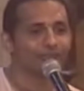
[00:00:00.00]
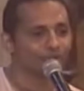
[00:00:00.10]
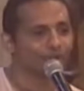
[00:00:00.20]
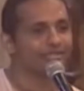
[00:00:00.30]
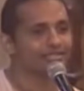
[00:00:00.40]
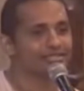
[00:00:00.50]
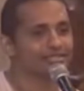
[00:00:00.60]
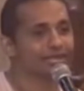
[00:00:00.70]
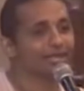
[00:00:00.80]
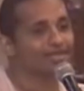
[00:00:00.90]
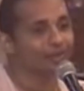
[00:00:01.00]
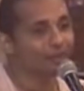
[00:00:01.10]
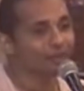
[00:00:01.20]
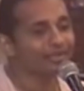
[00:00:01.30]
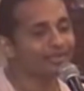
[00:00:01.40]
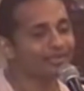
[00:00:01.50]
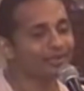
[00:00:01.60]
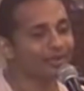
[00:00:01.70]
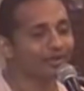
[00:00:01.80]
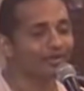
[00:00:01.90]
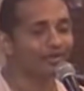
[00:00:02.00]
One such night, they opened the door.